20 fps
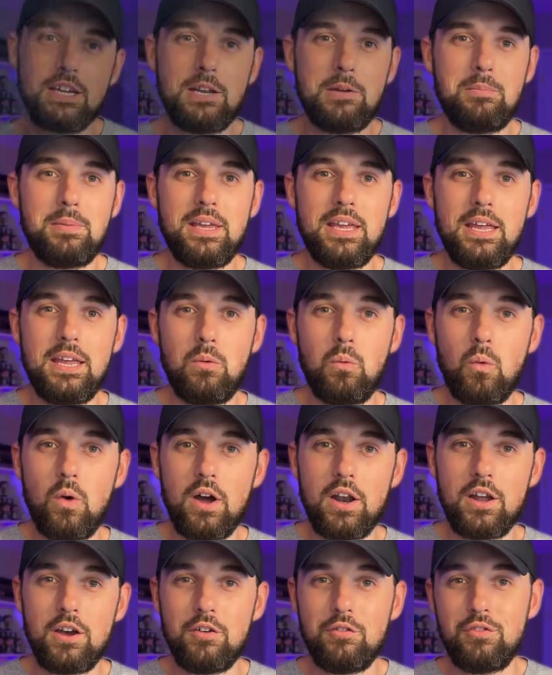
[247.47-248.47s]
going to be
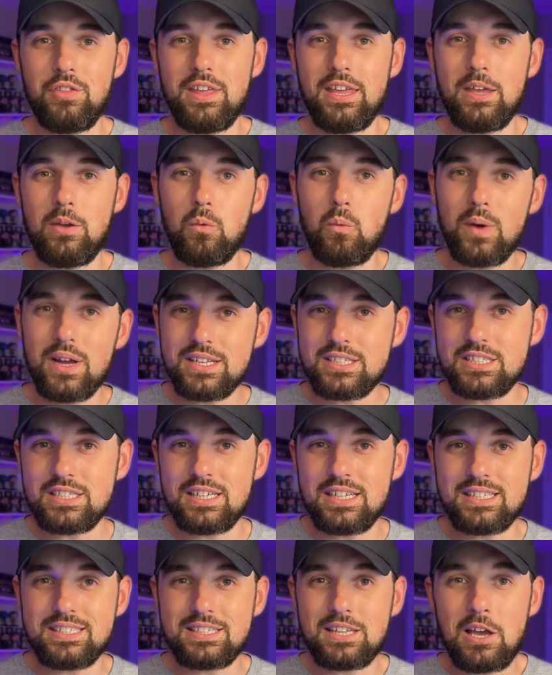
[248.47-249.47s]
one of the
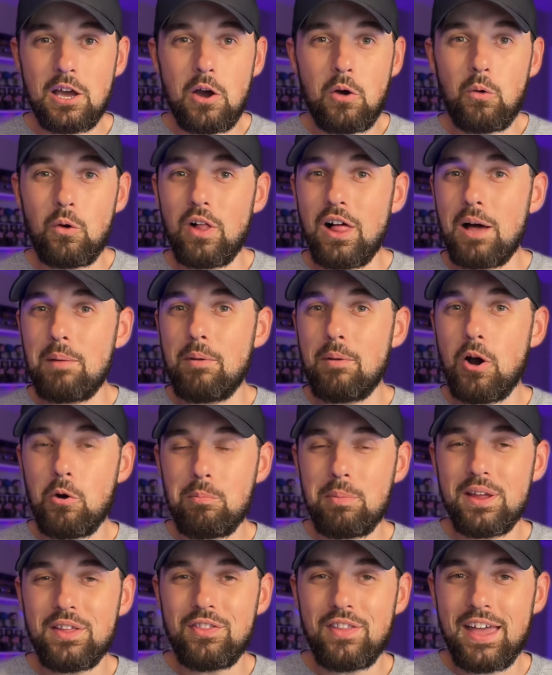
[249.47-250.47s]
witches. Well, I'm
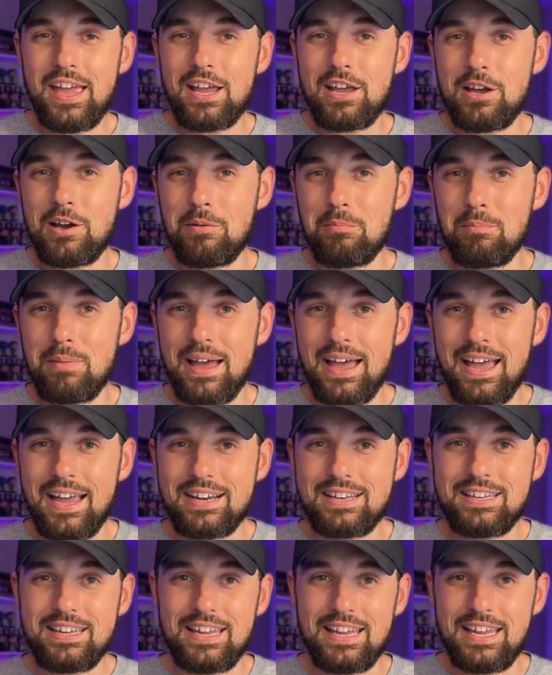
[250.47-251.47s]
hoping they come
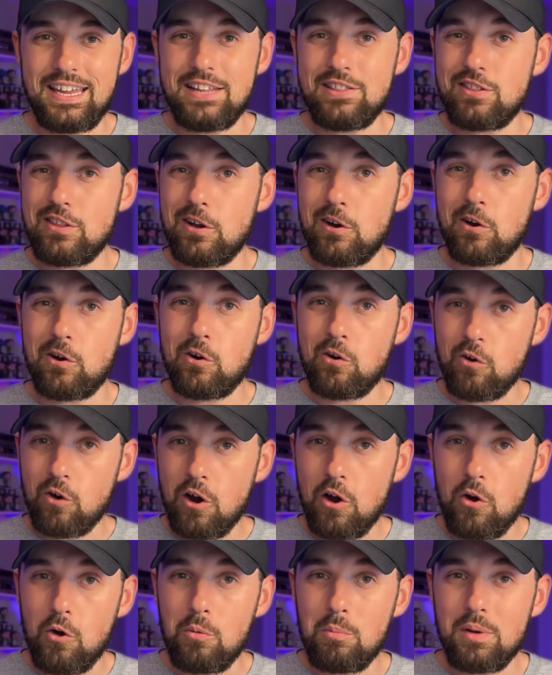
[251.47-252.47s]
back to eat their
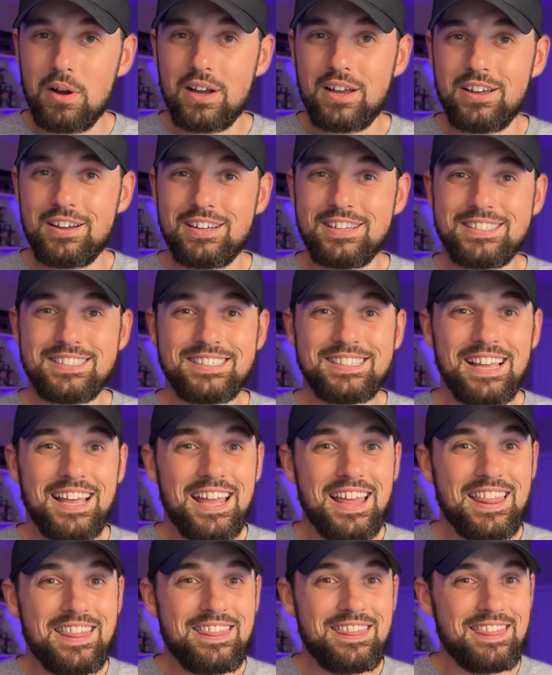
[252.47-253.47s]
crow because
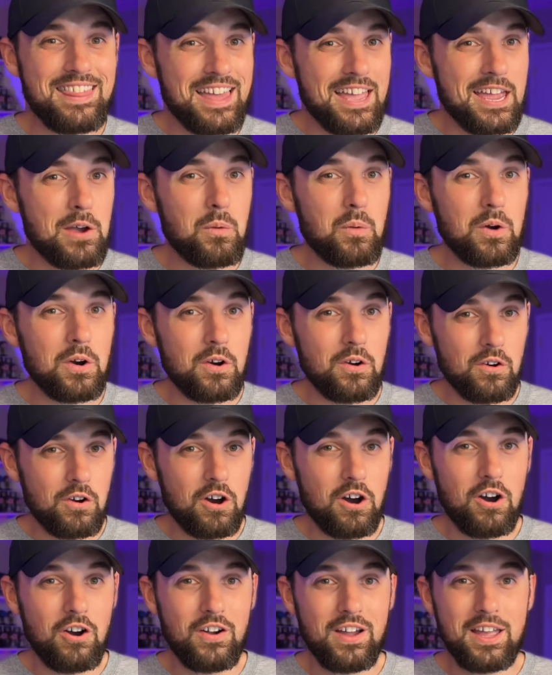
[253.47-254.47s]
they were
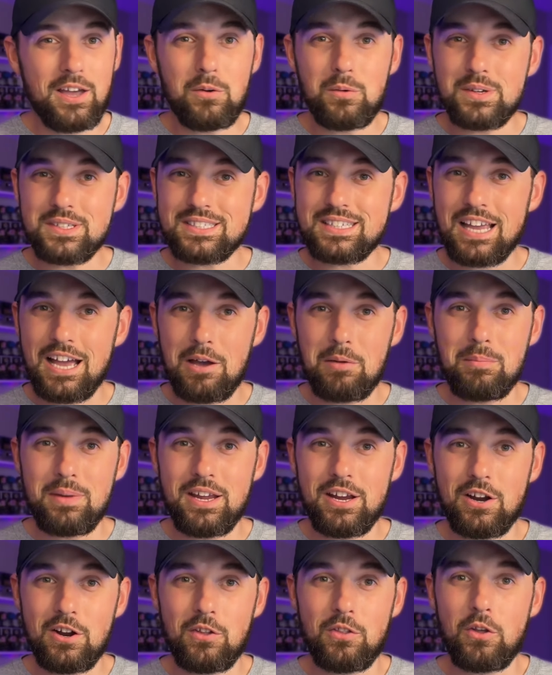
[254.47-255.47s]
wrong. It was
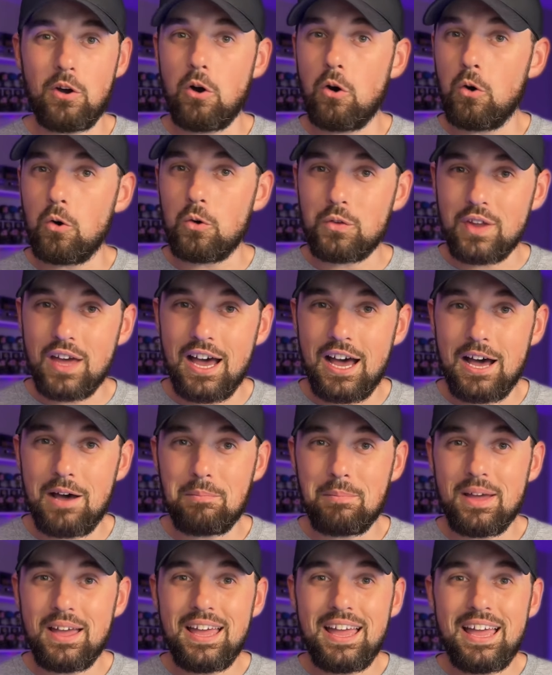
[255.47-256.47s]
Qimir the whole
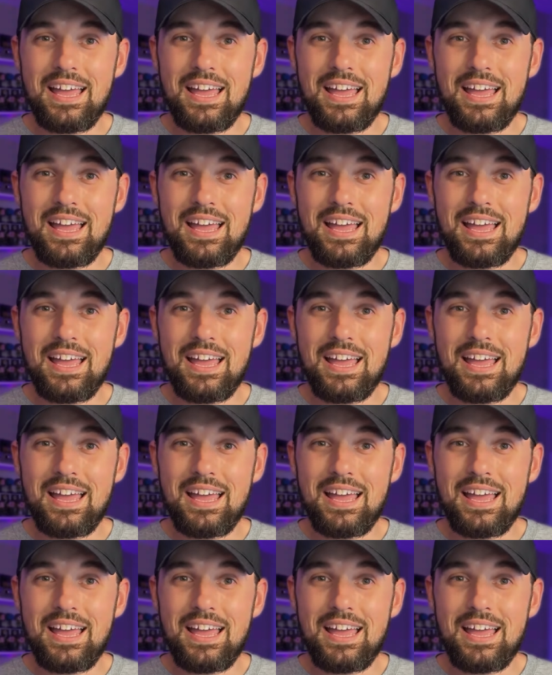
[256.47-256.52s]
time.